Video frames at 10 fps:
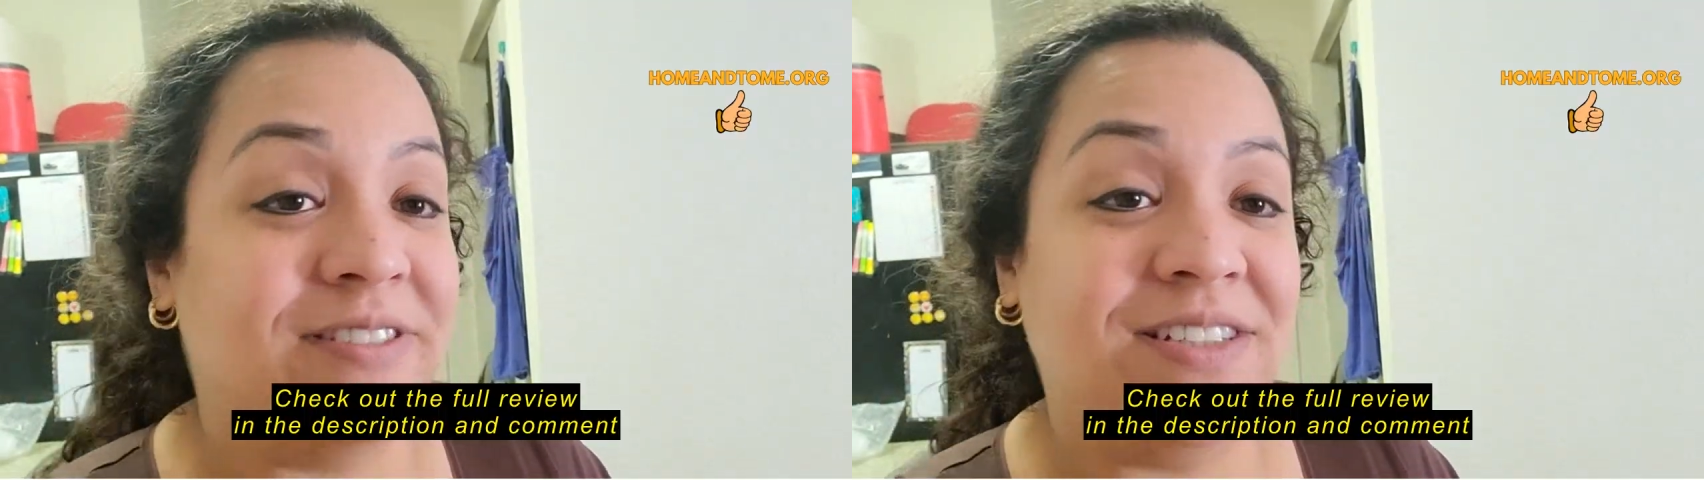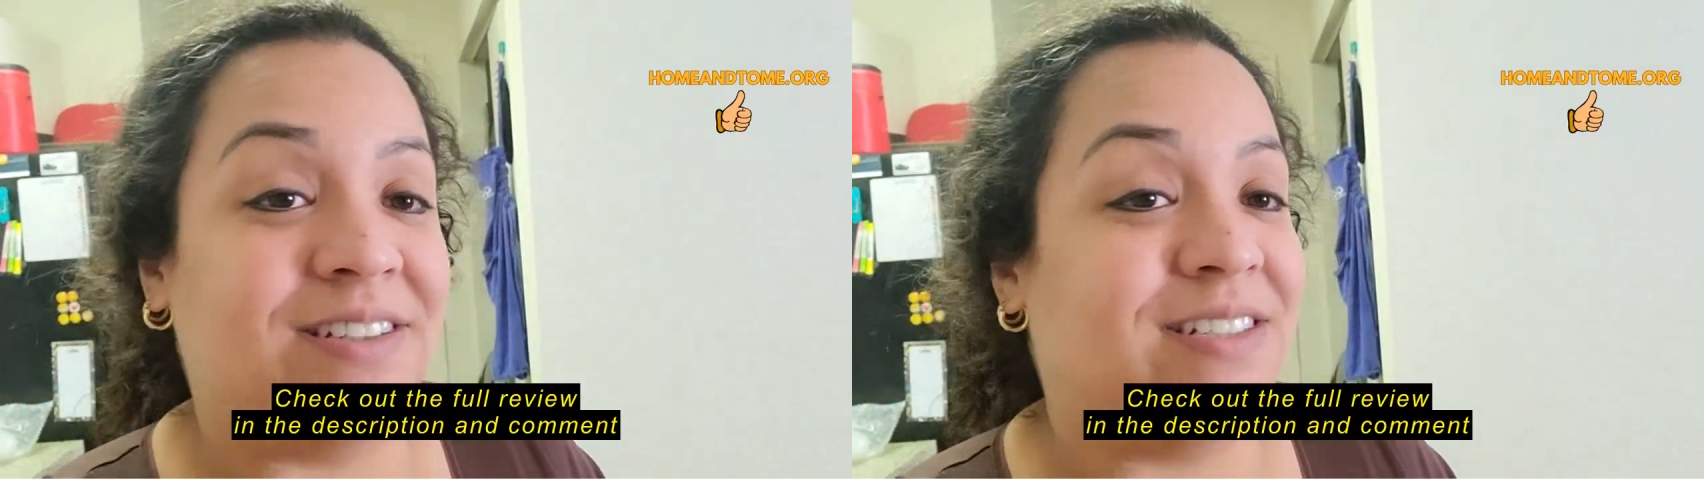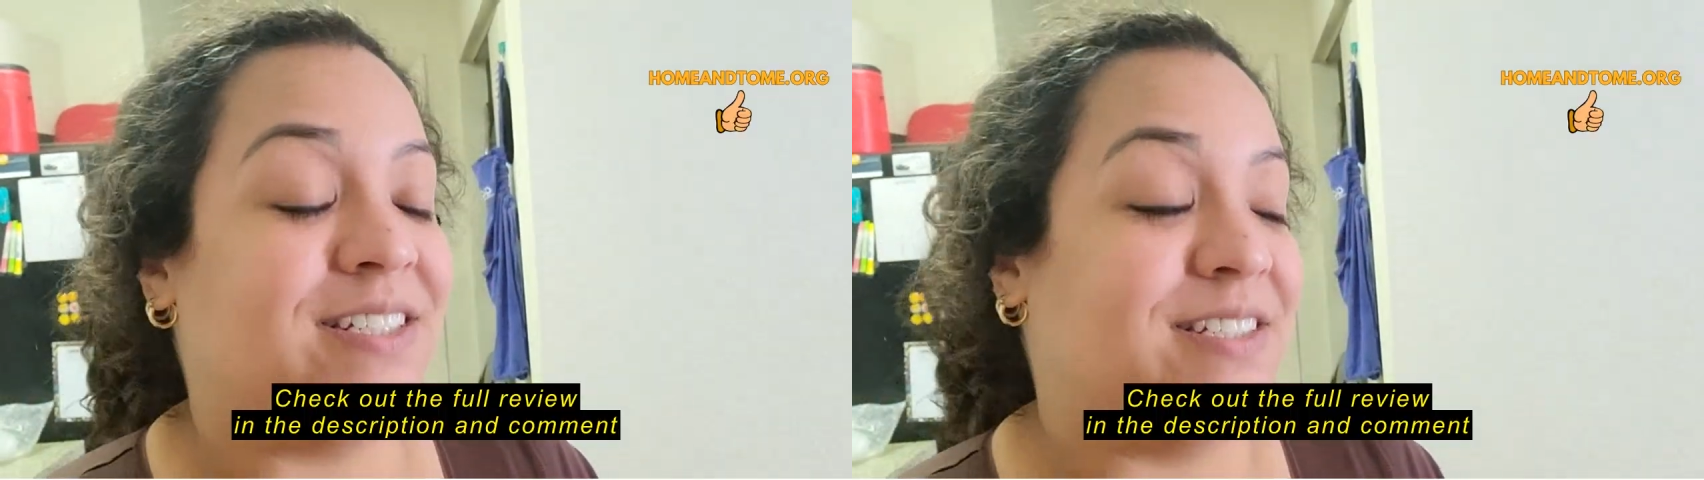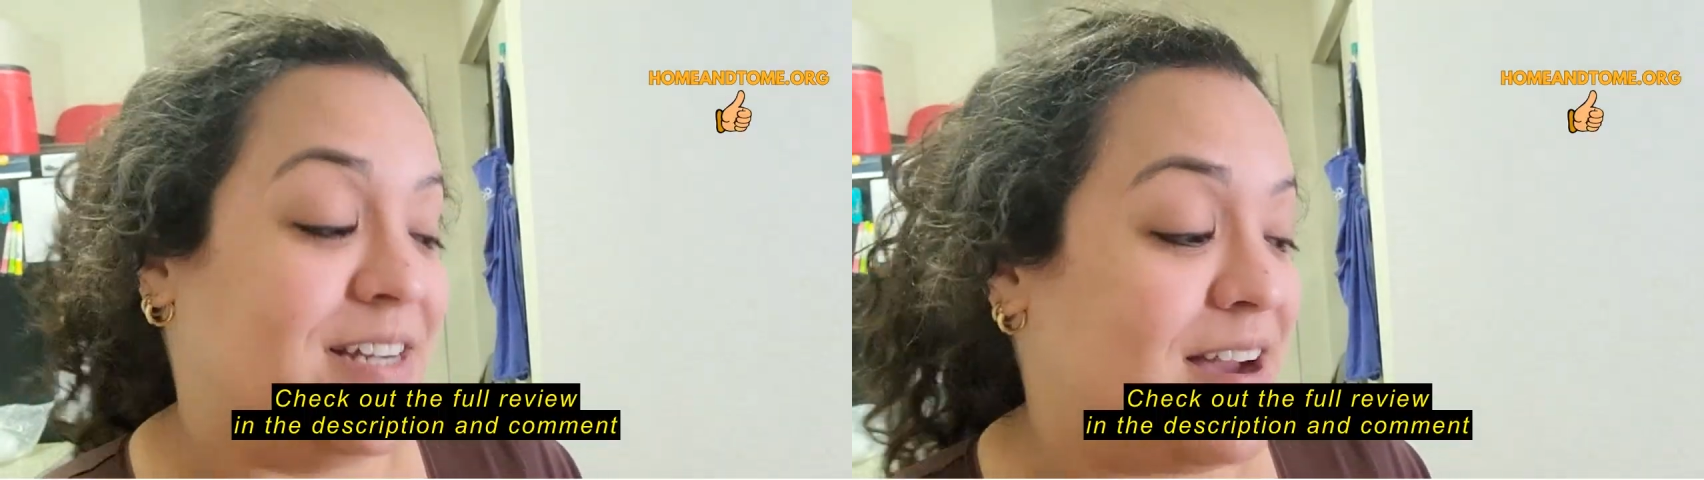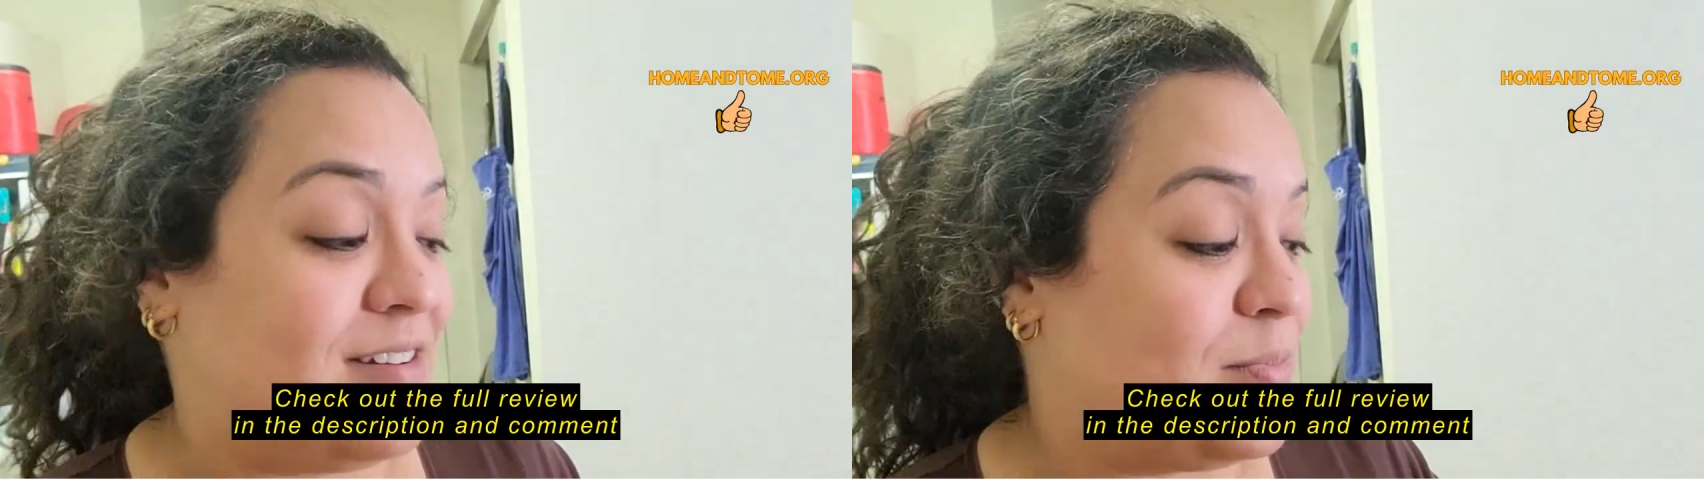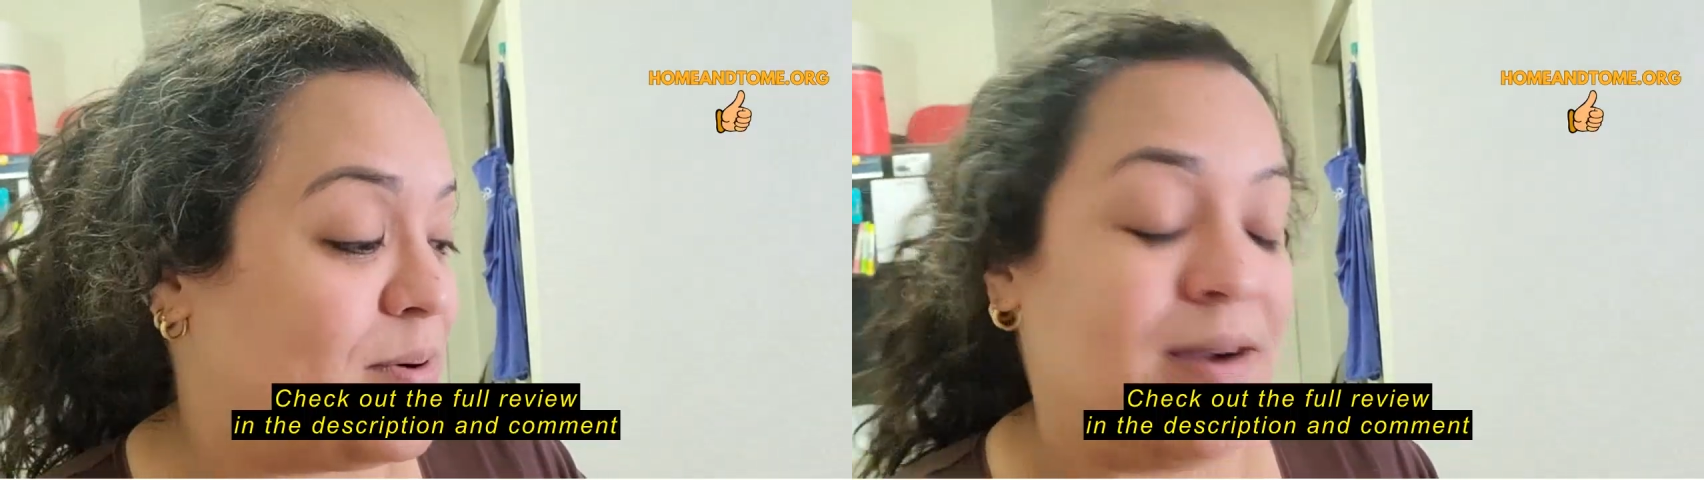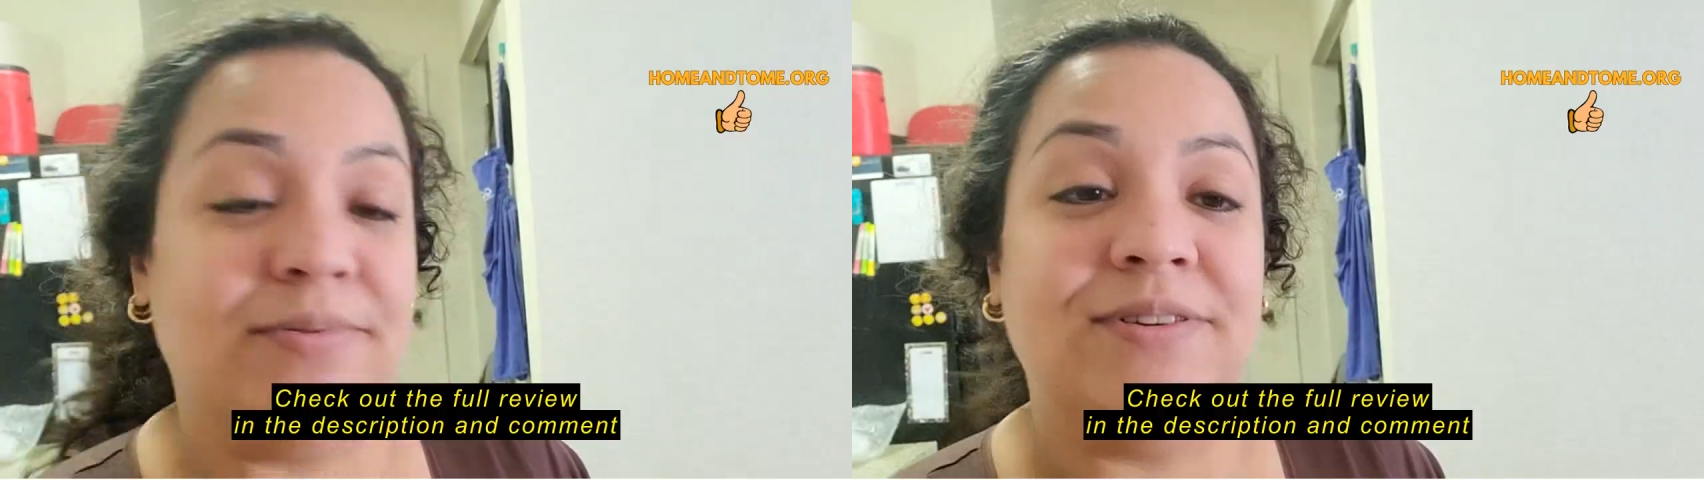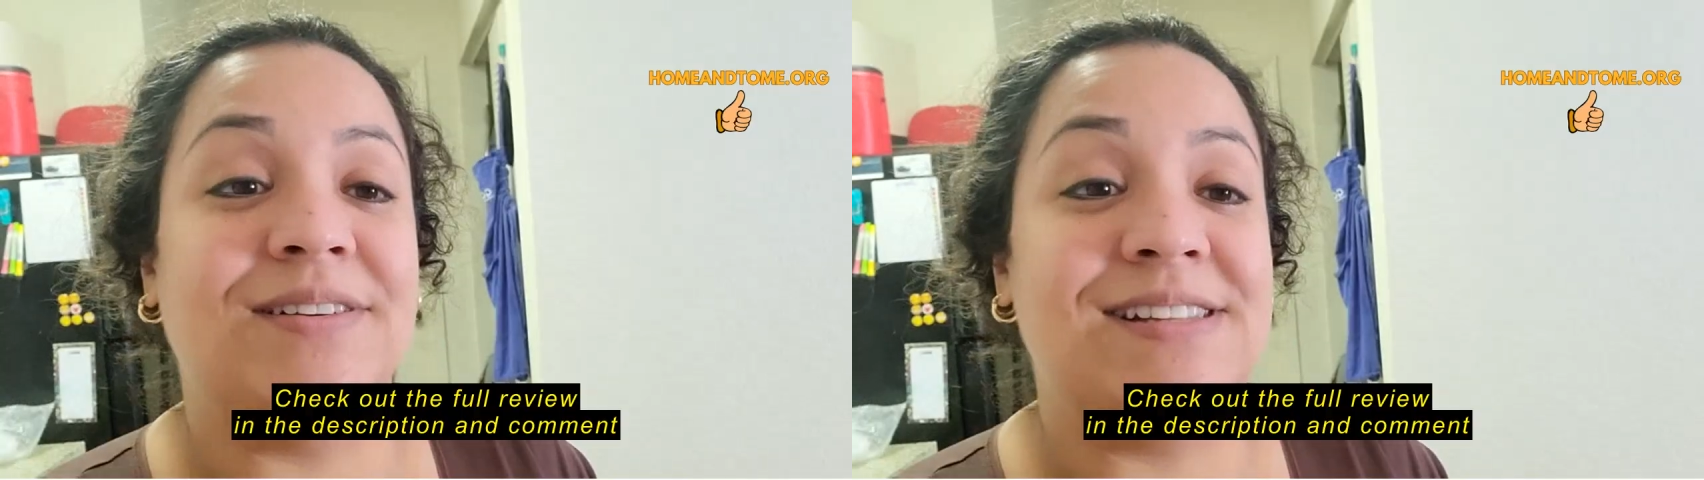instructions on how to
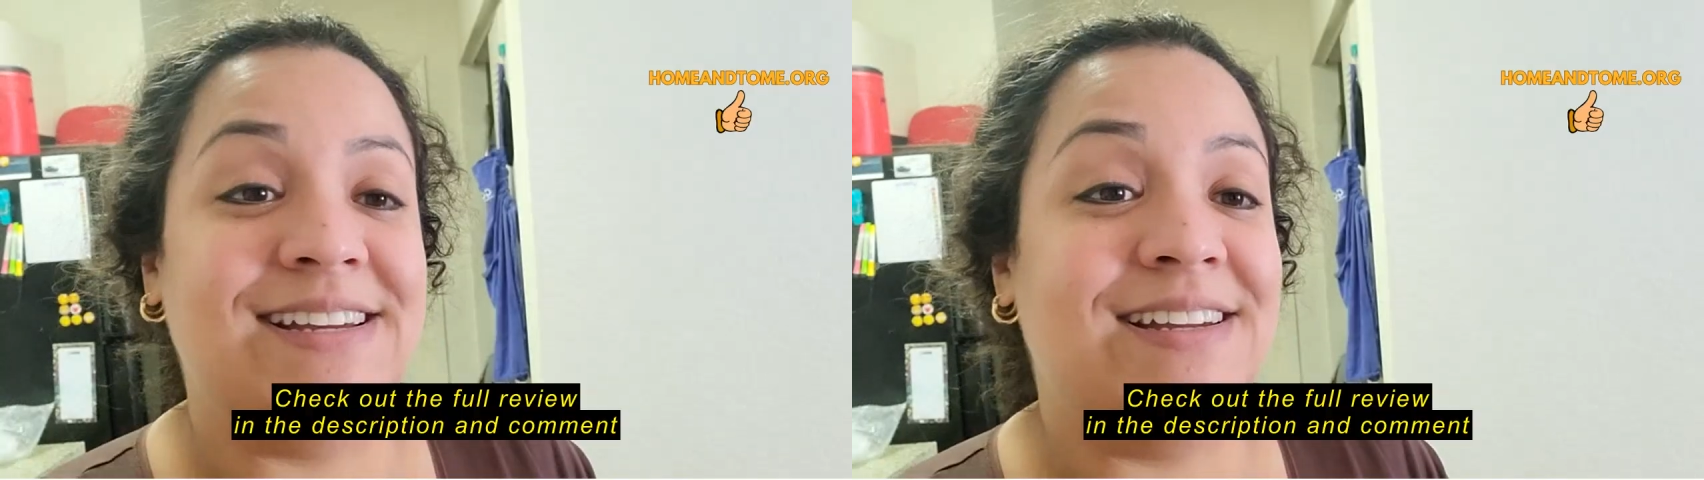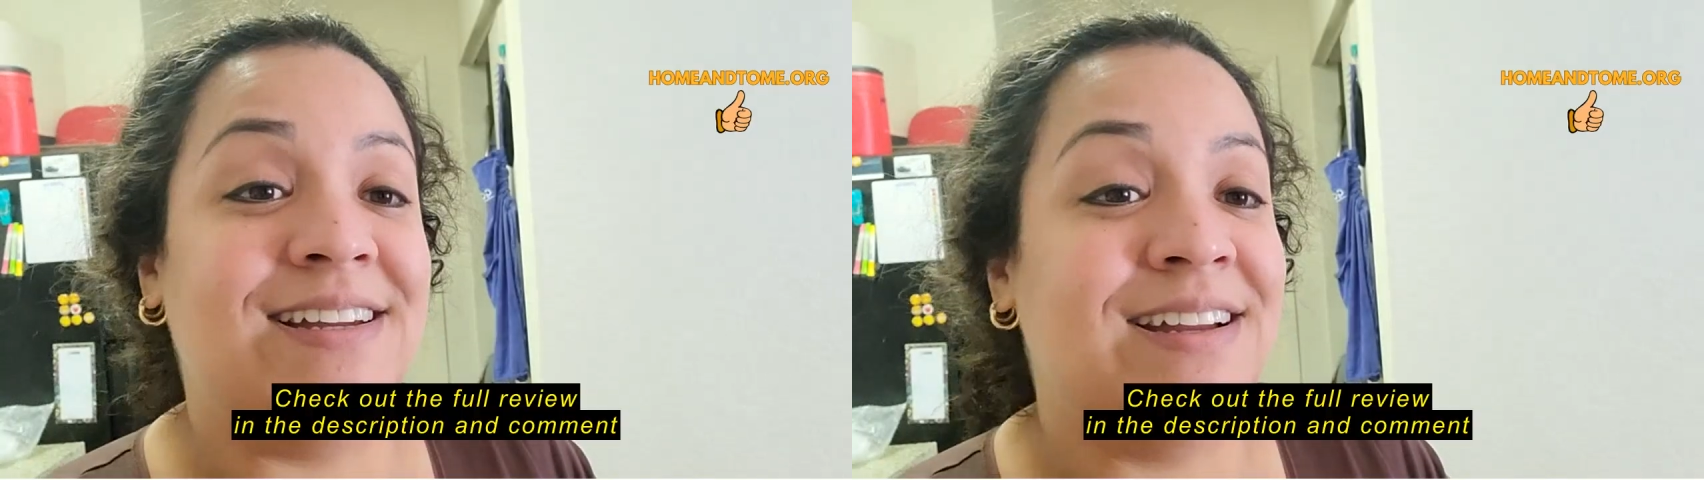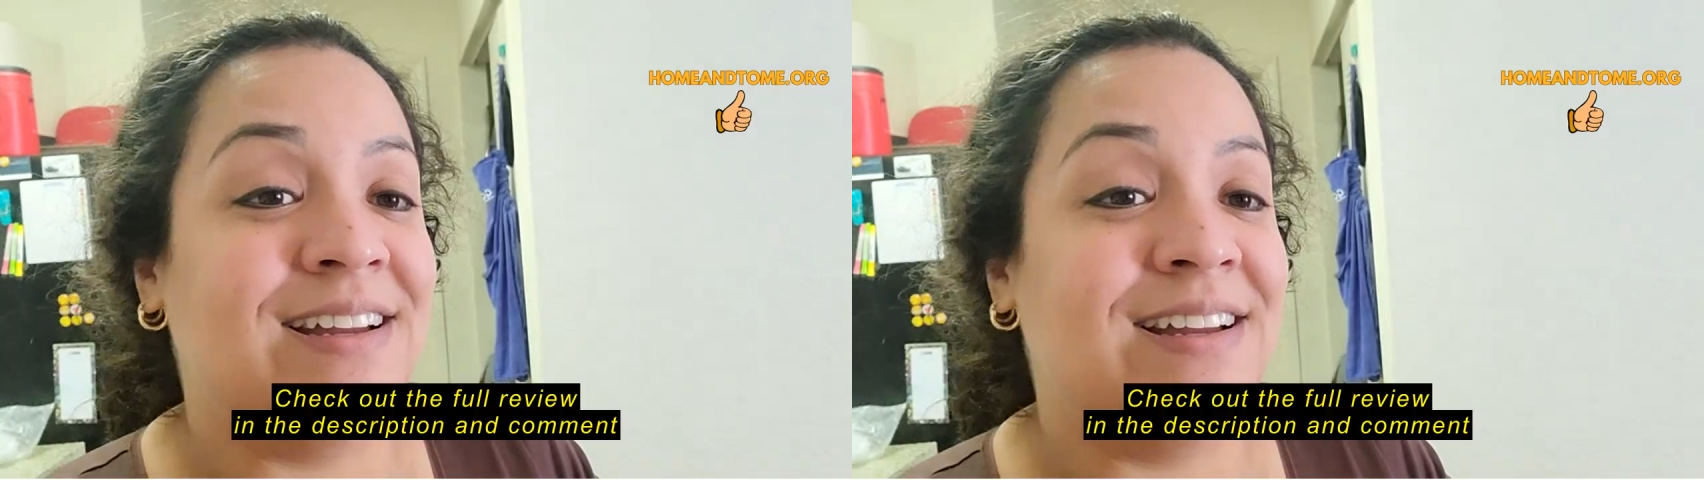properly